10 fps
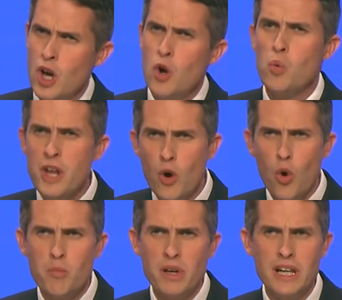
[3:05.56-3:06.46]
we all
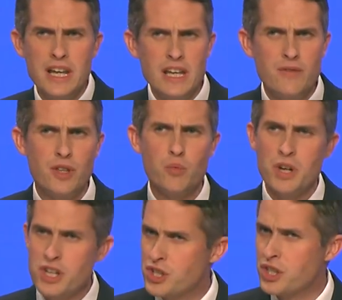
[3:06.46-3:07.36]
believe that
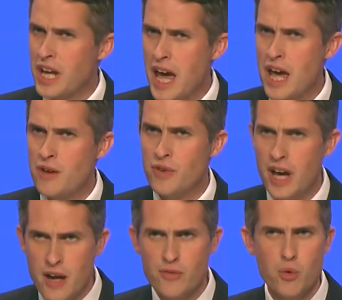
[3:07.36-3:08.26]
we should care for
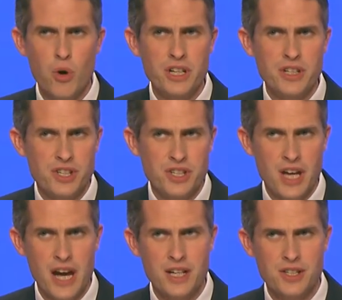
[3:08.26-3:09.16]
everyone in
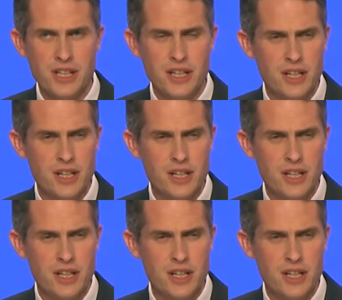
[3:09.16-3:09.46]
society,